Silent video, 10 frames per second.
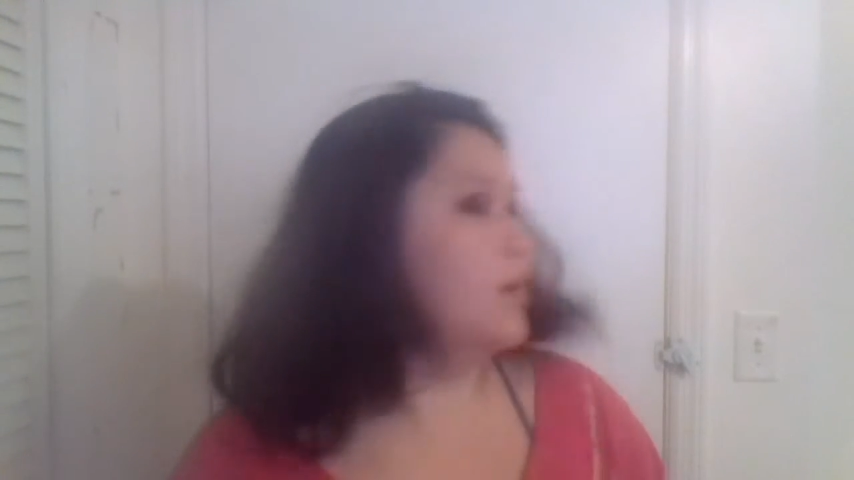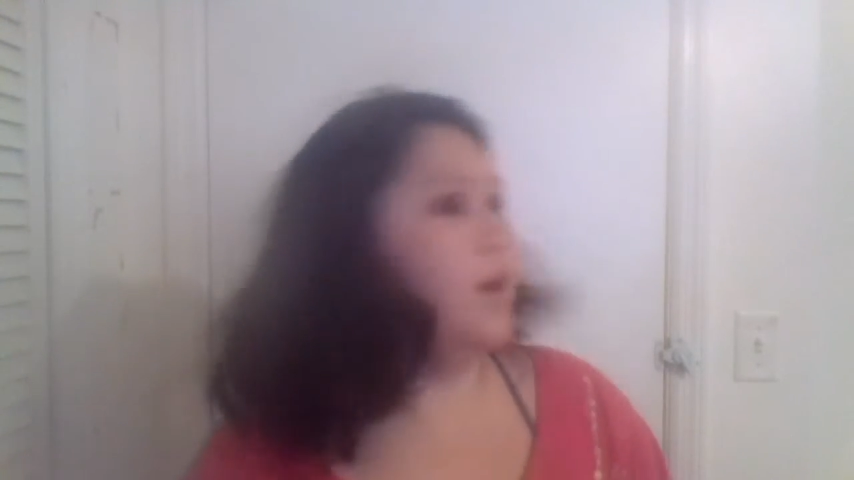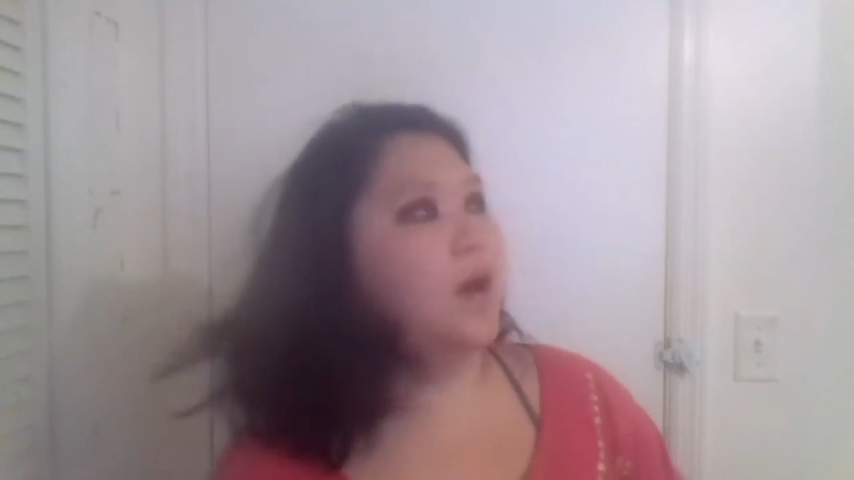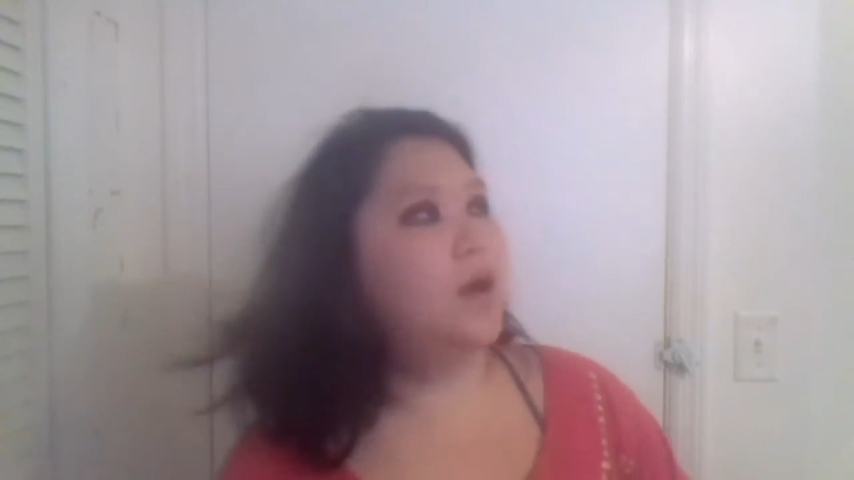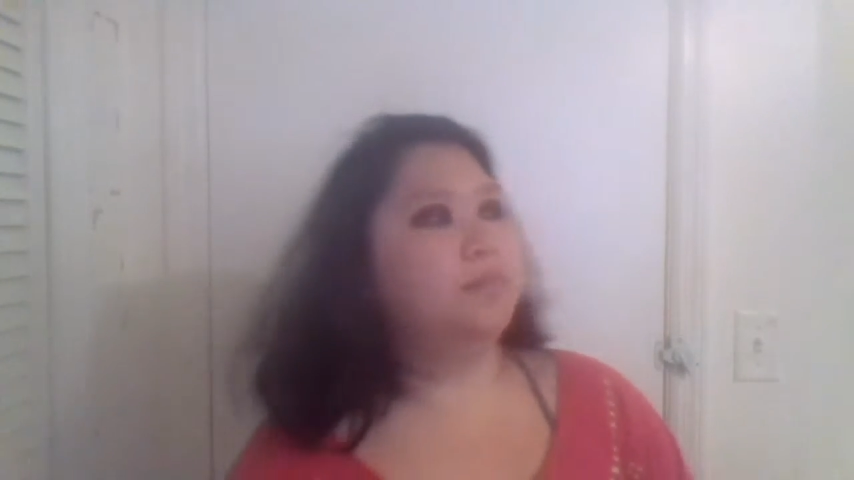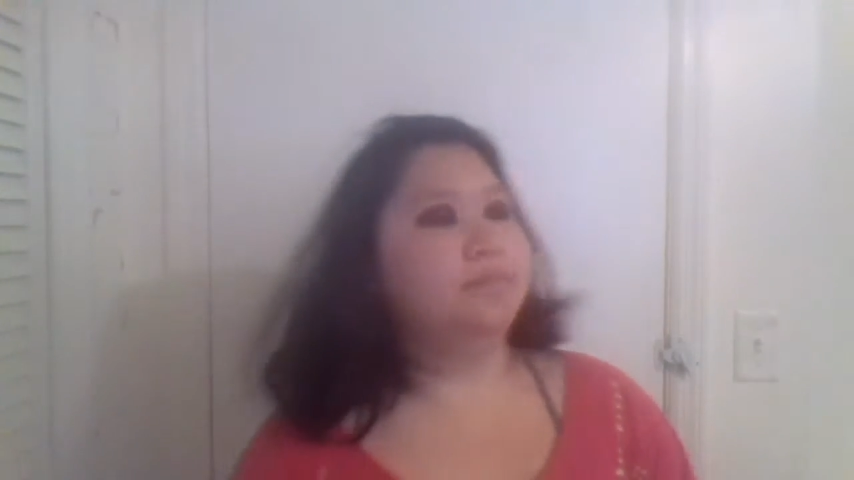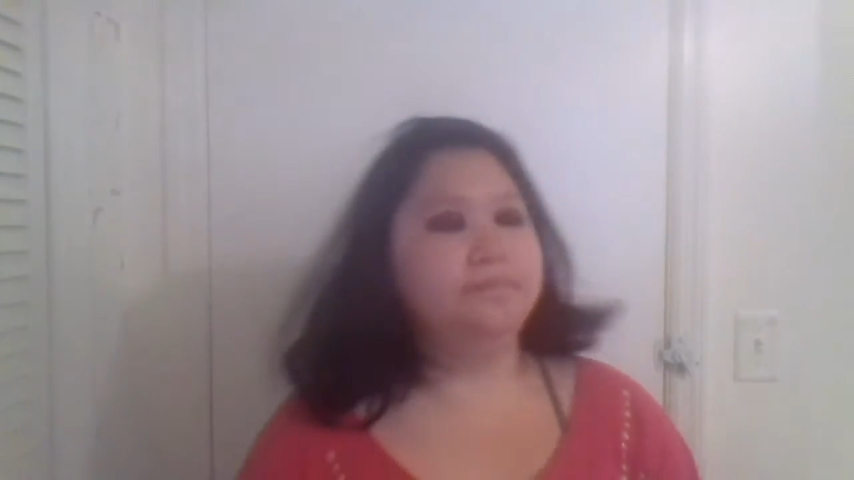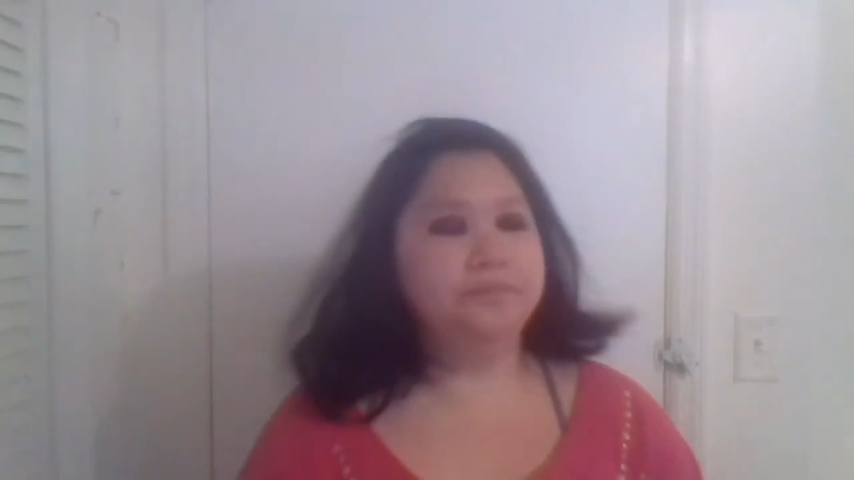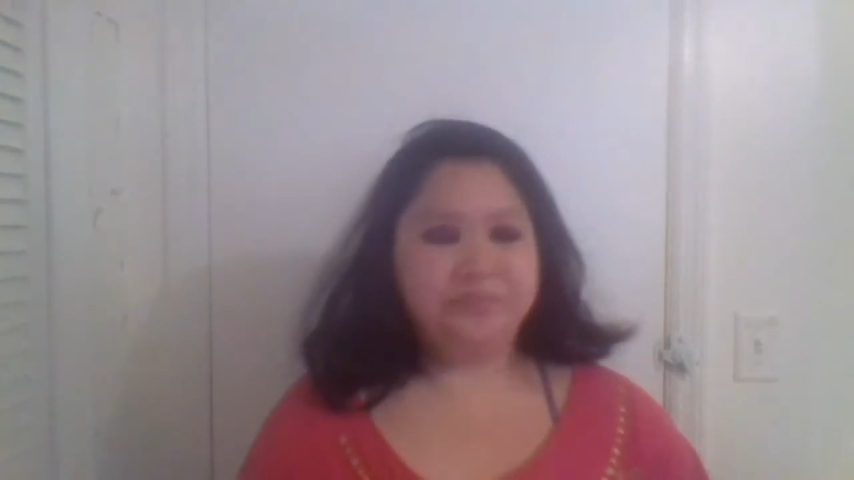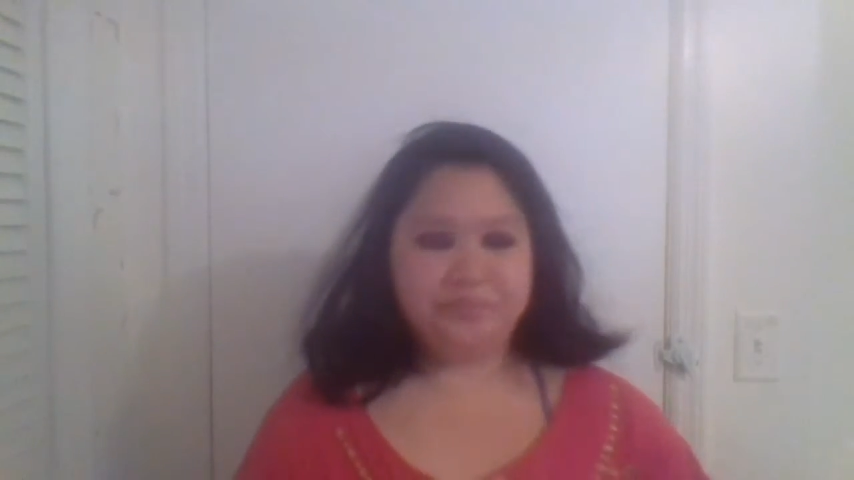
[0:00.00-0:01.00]

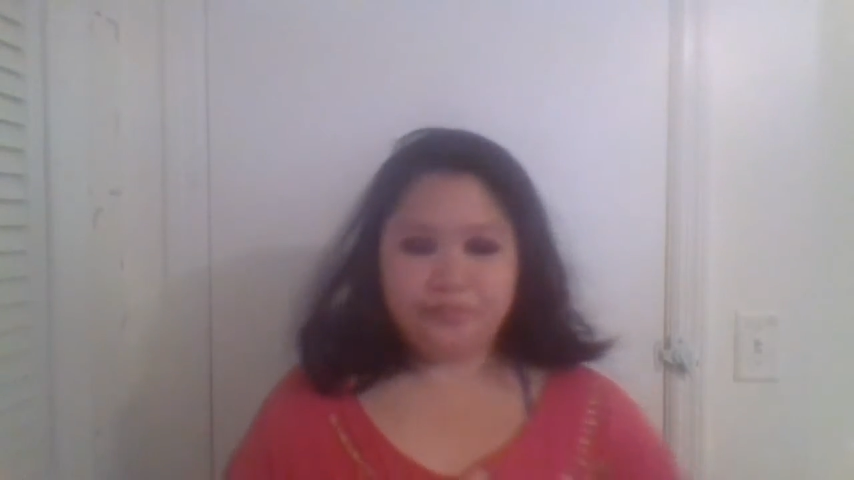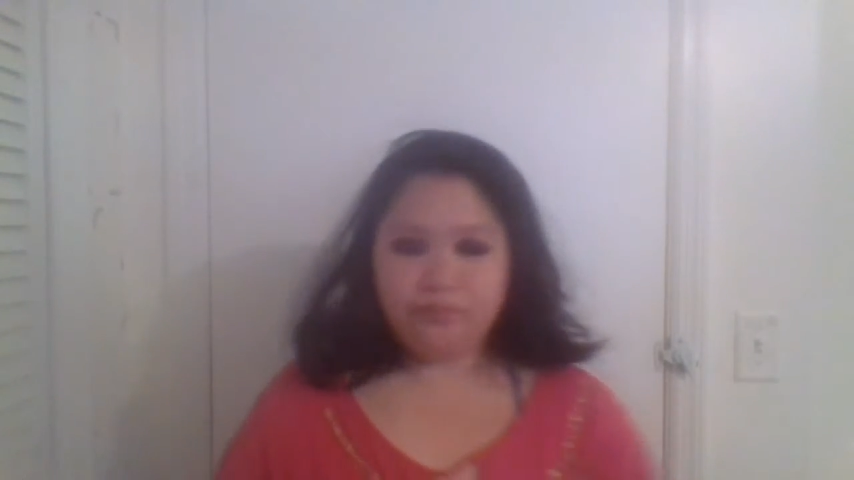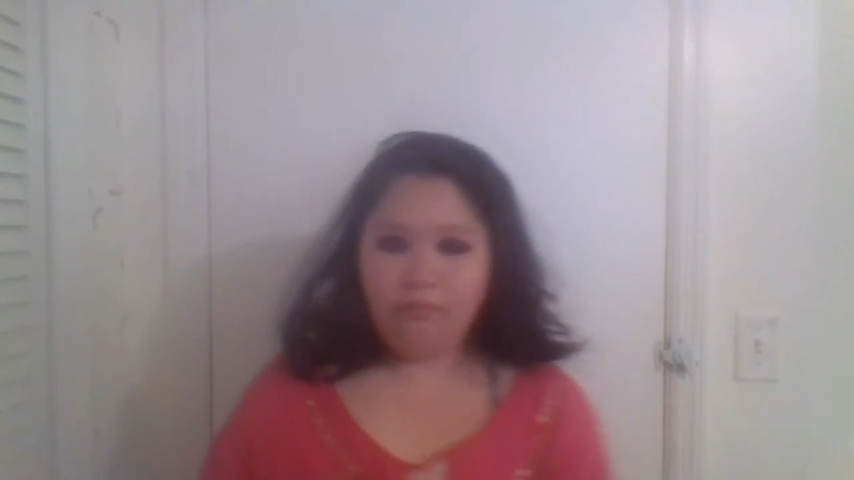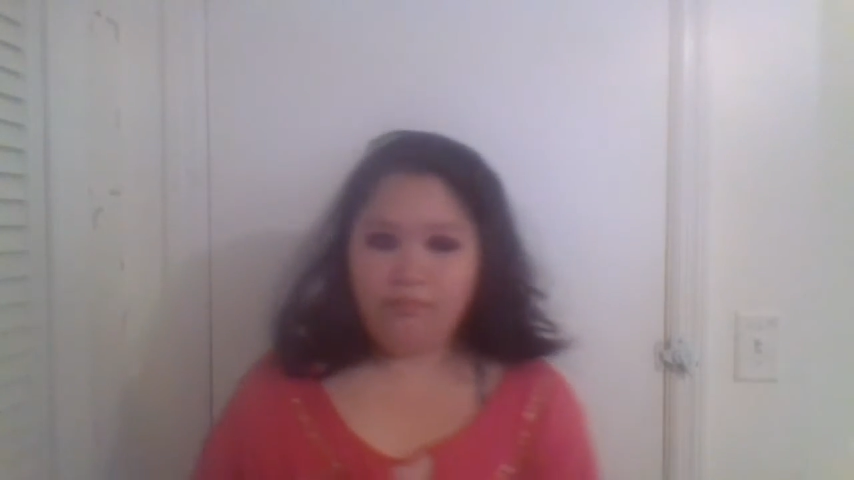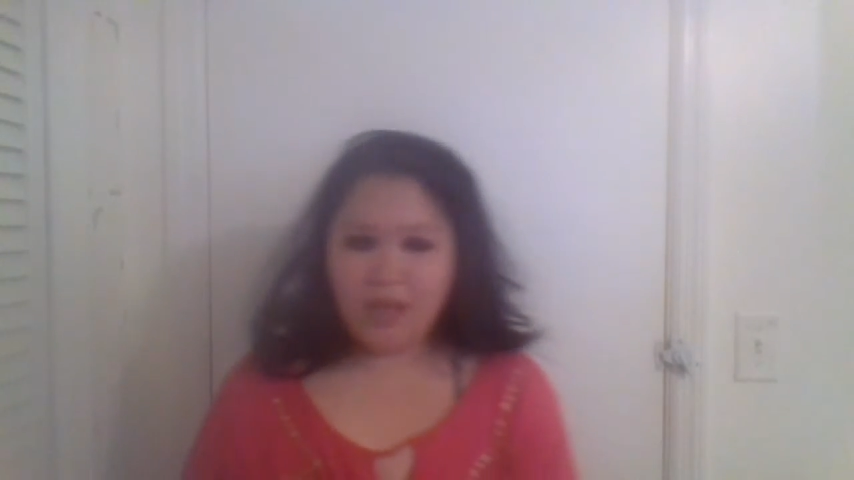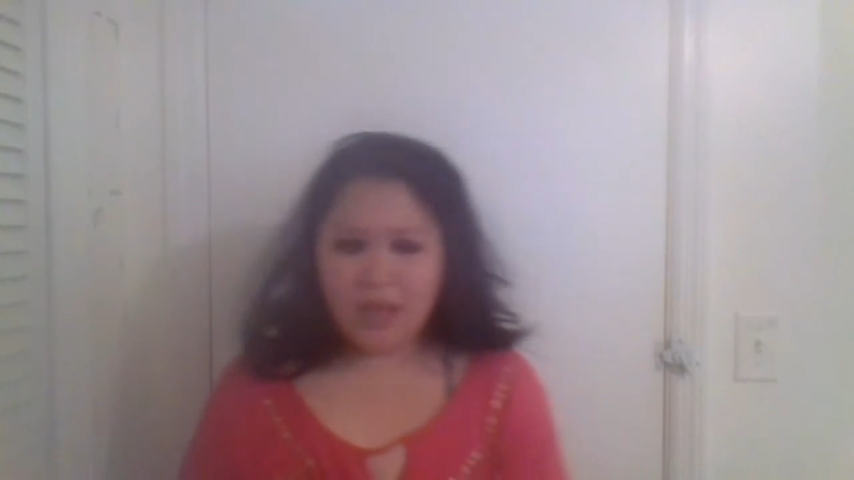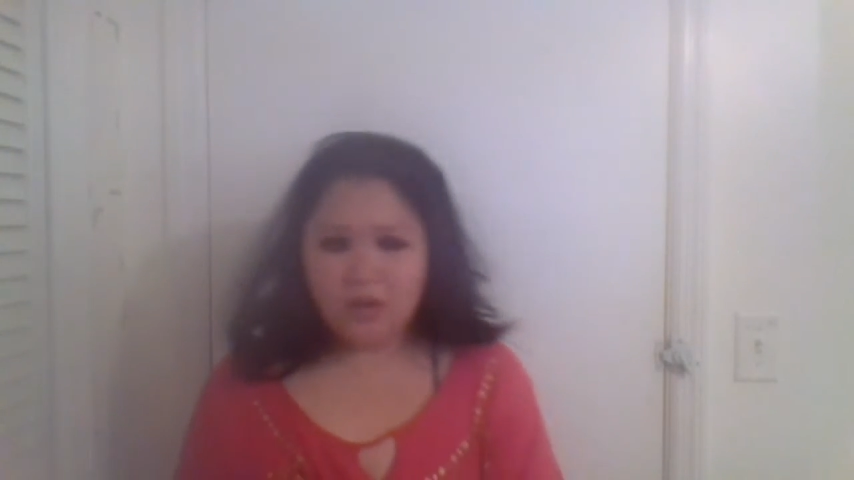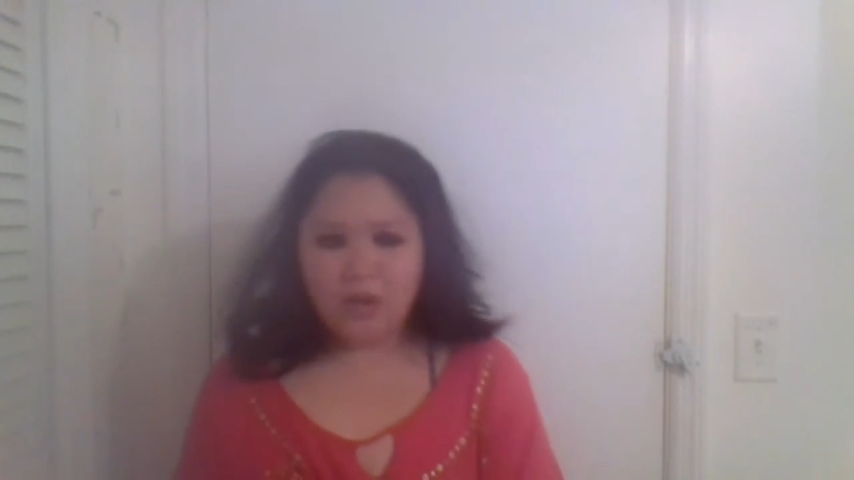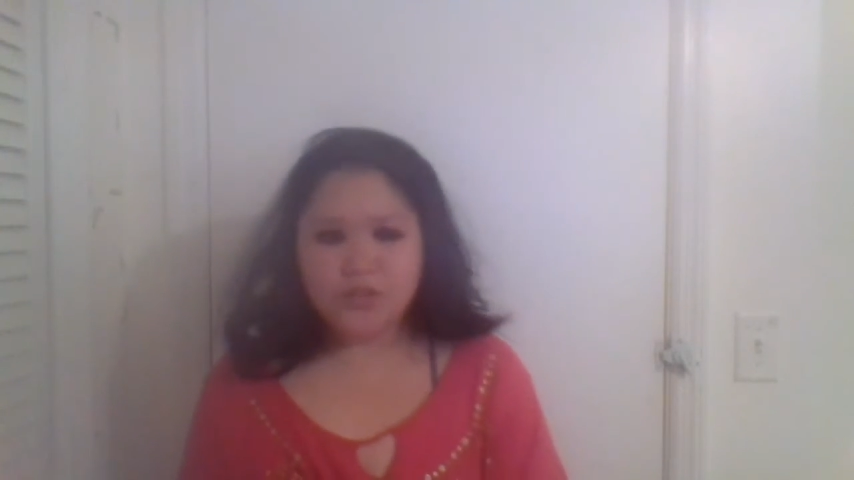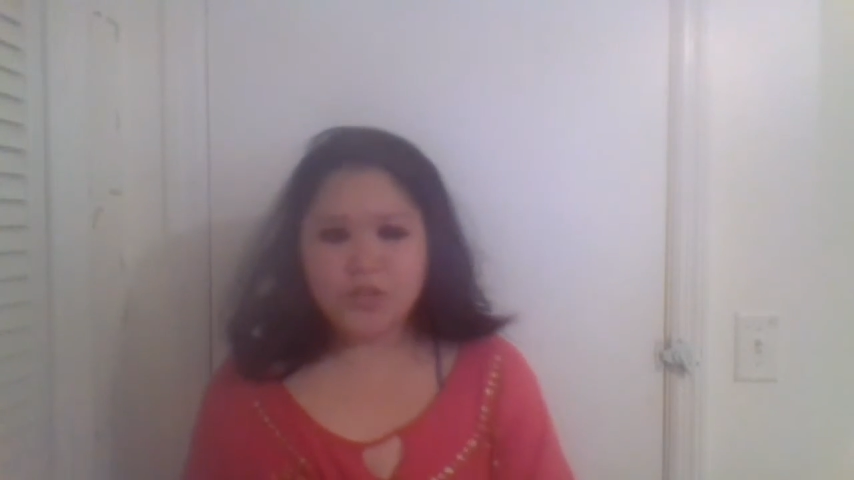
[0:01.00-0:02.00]
And
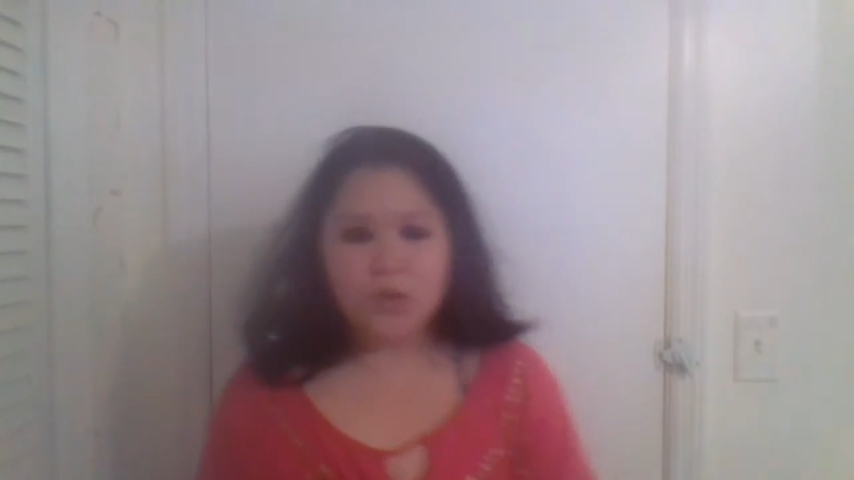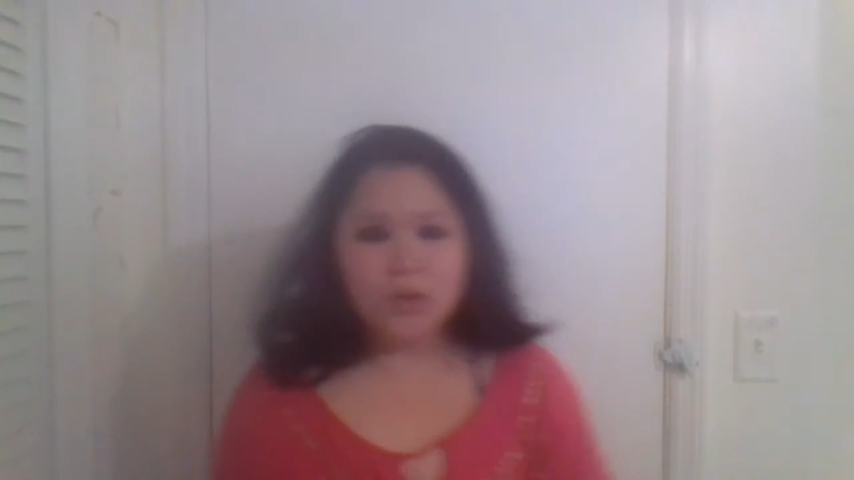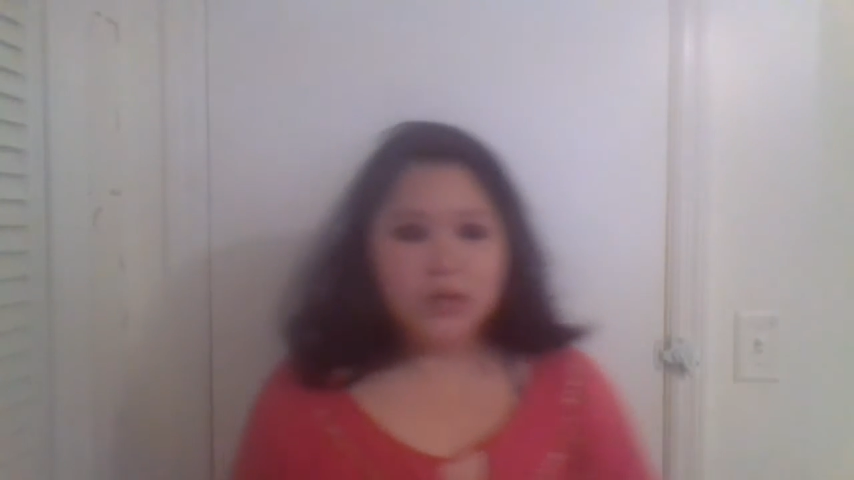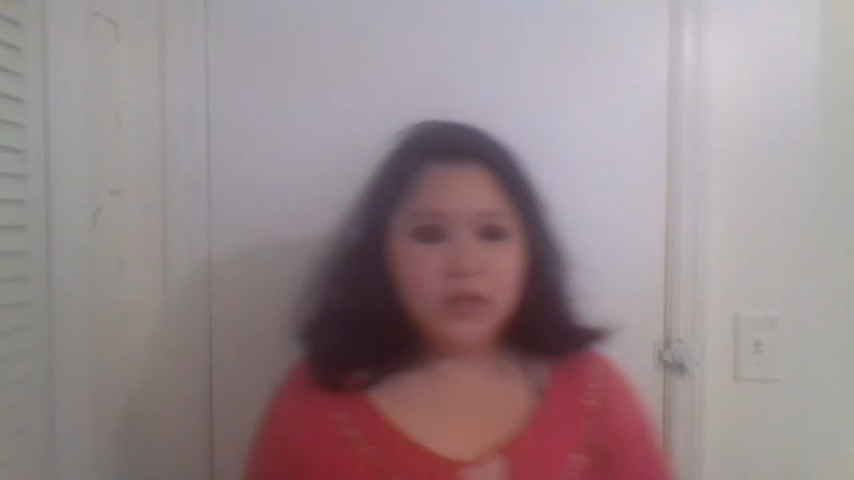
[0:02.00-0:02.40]
also,